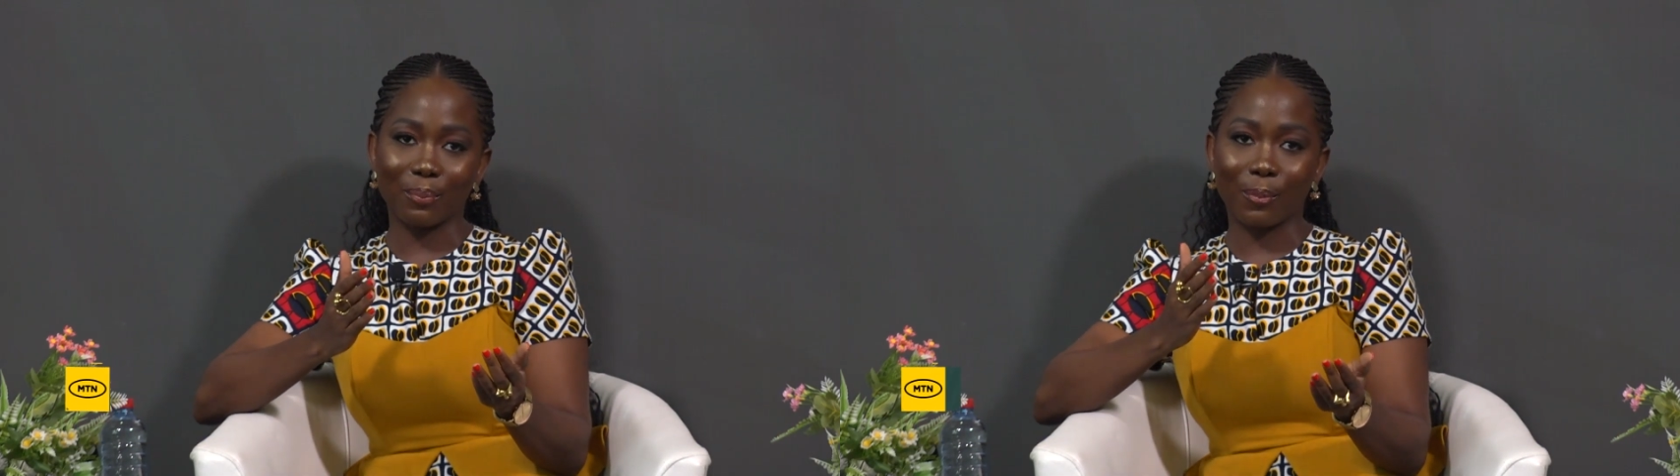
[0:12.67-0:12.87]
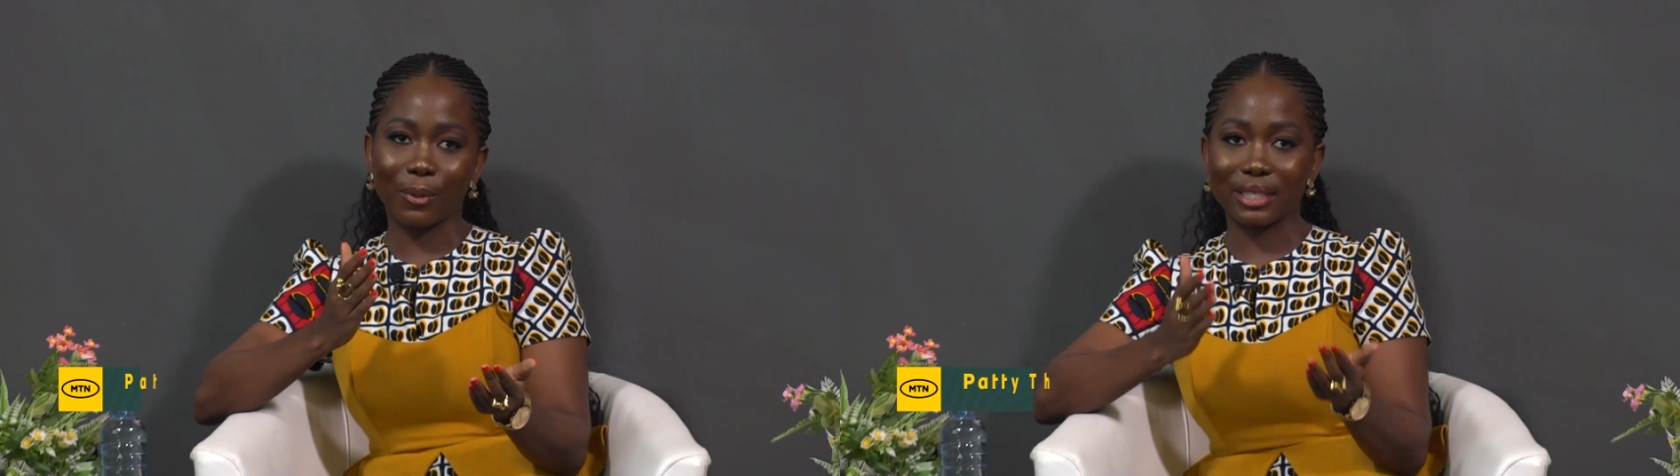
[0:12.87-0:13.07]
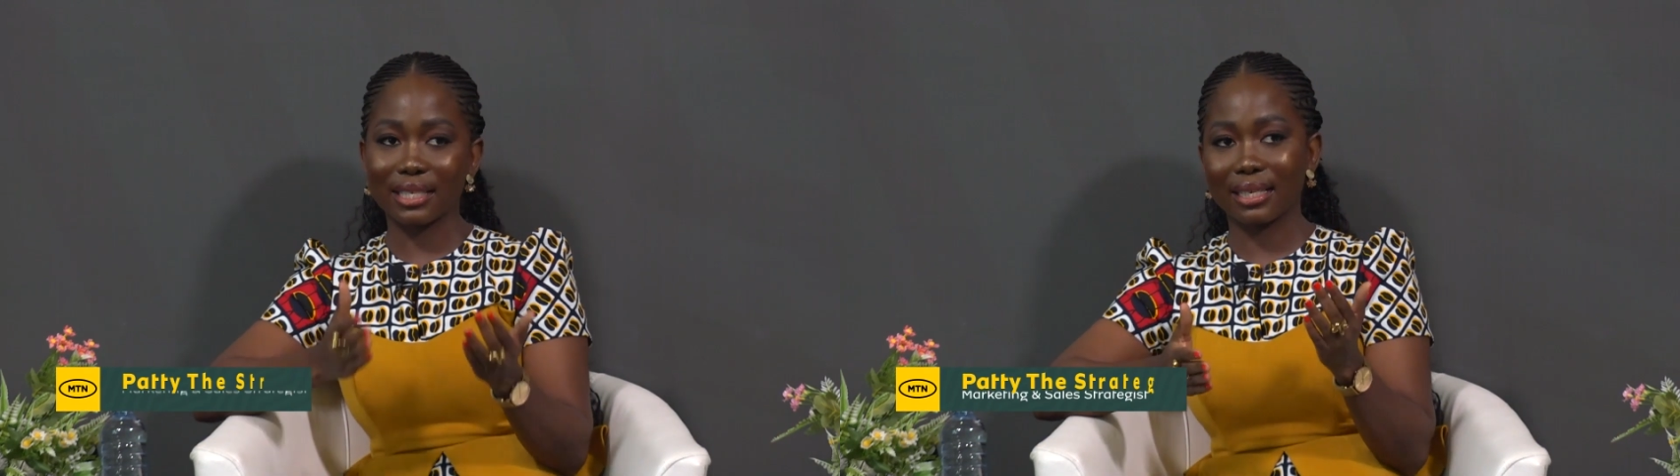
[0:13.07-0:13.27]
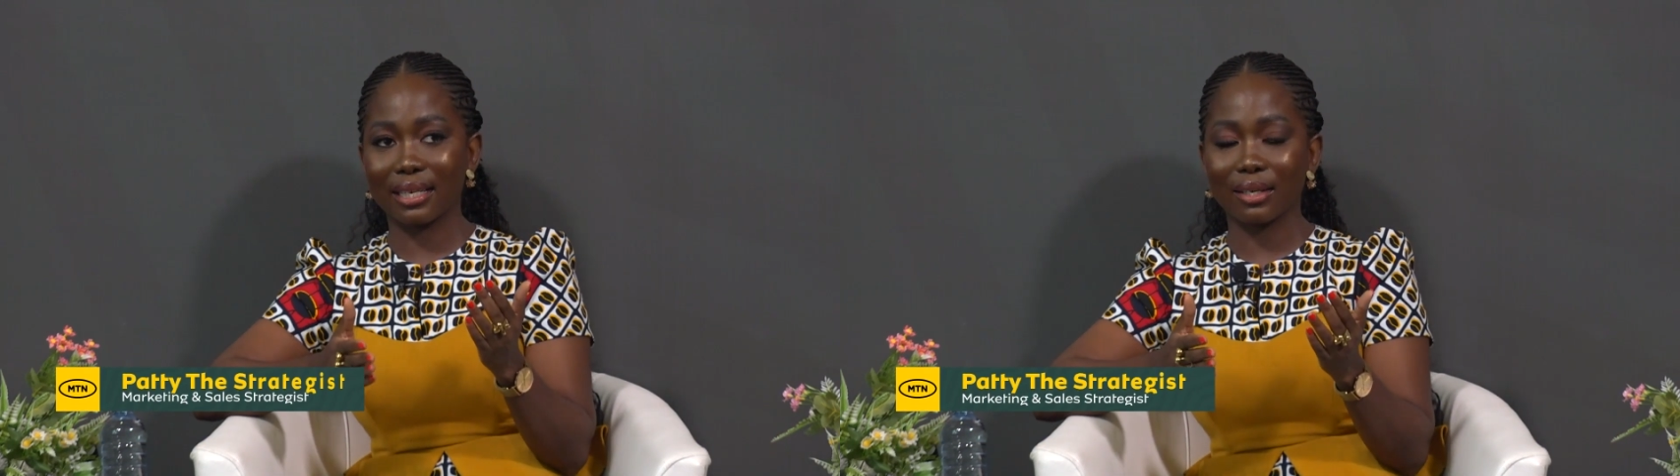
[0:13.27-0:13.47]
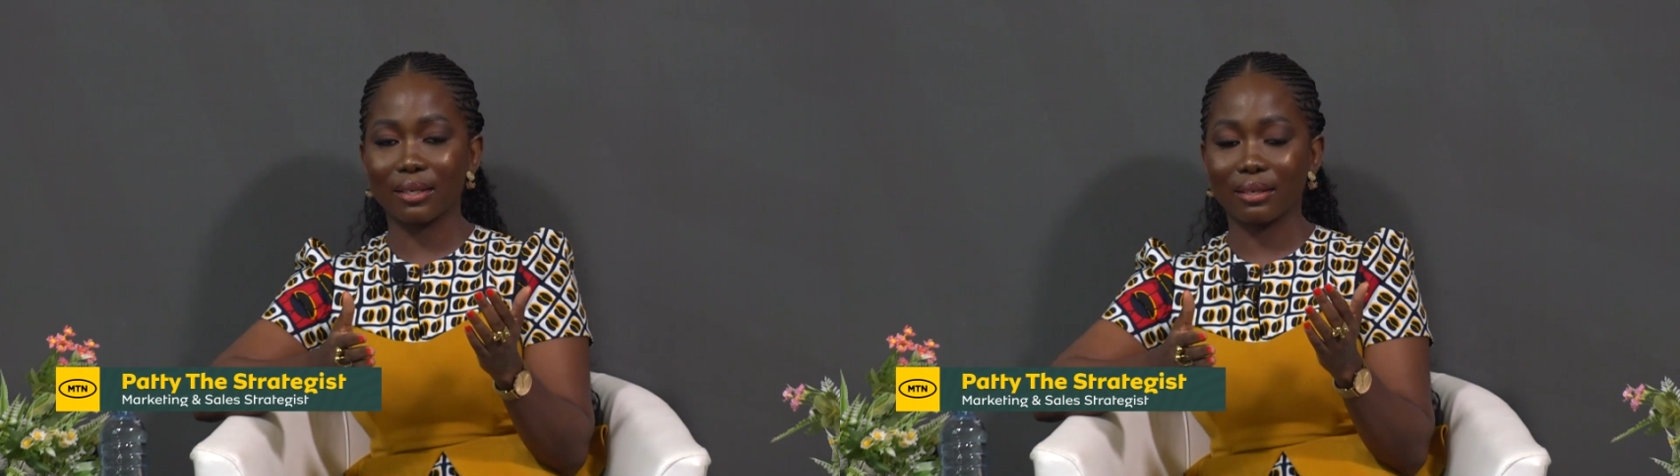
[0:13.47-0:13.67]
putting
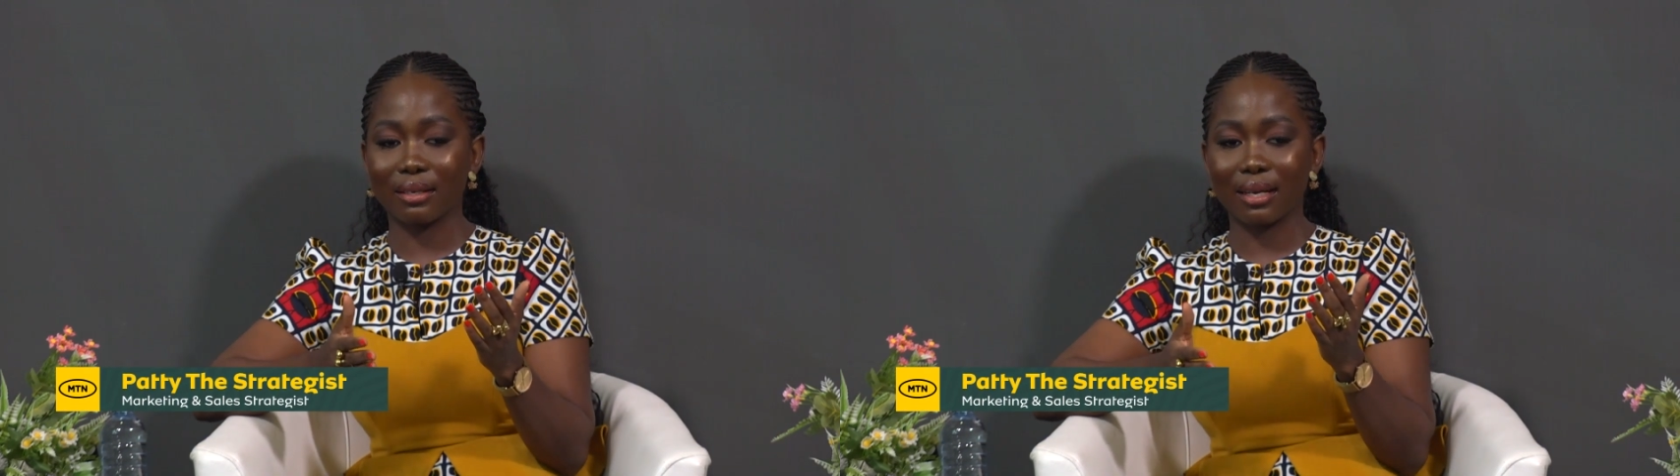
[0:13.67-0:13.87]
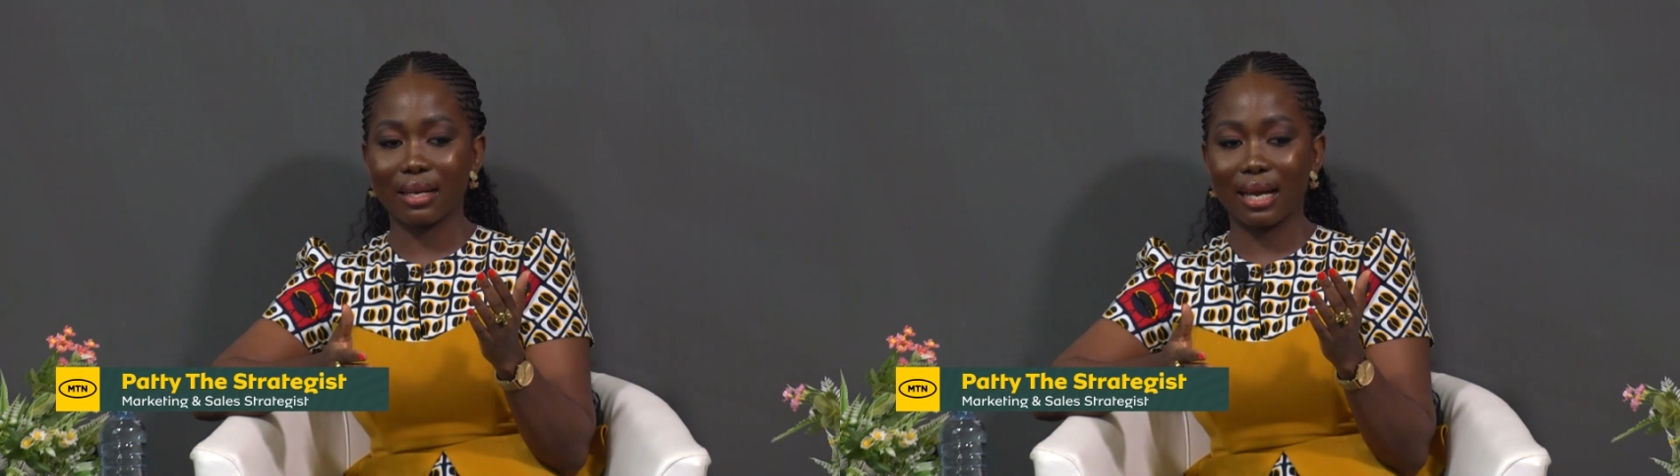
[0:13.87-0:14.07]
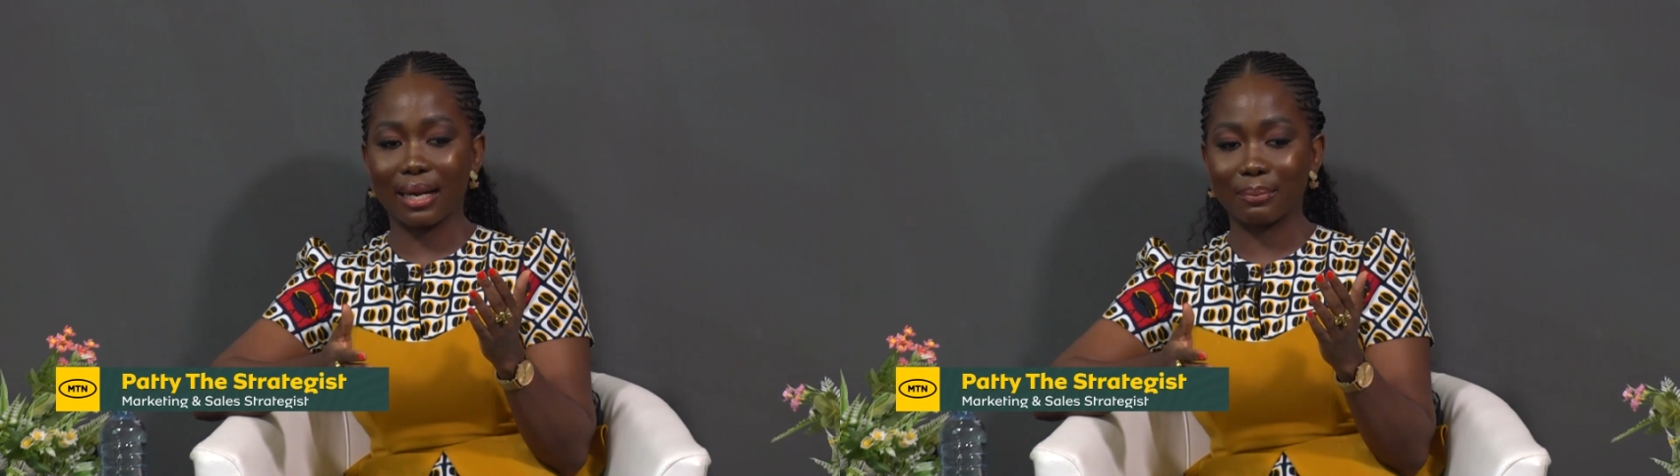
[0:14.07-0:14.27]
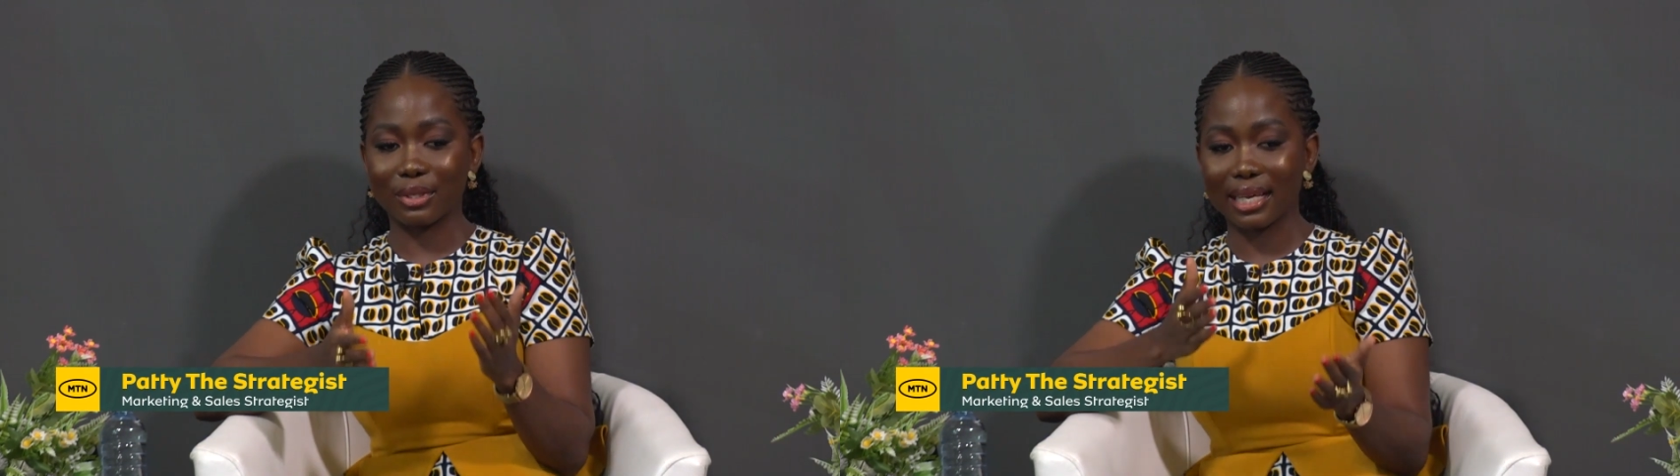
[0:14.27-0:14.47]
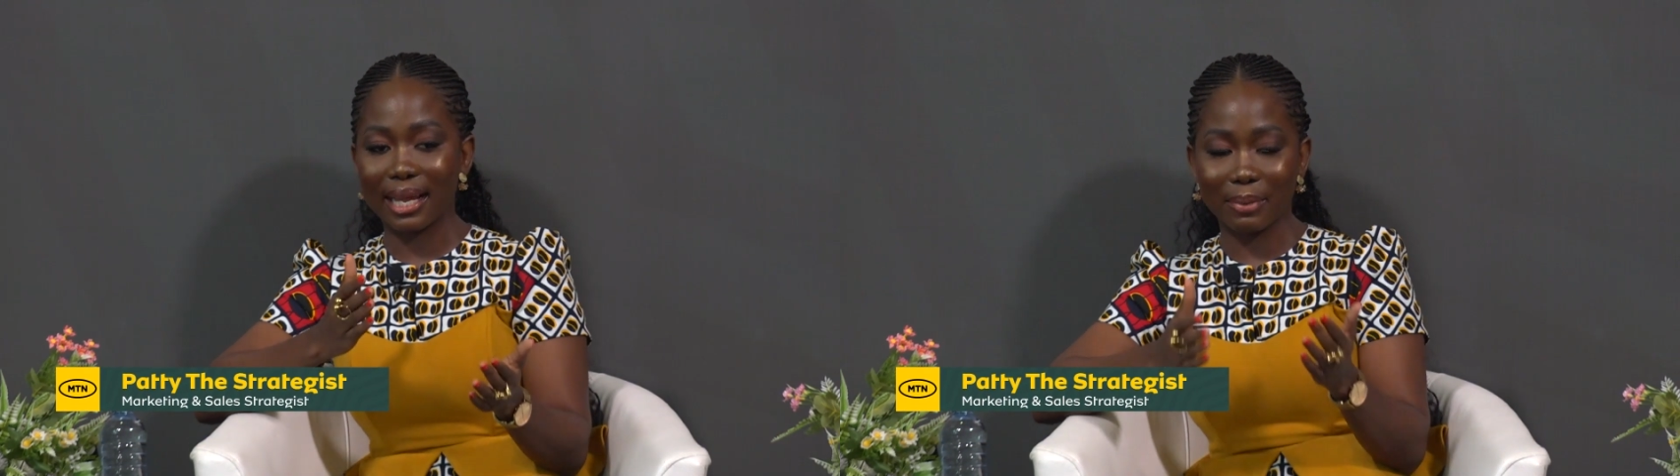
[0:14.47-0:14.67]
it side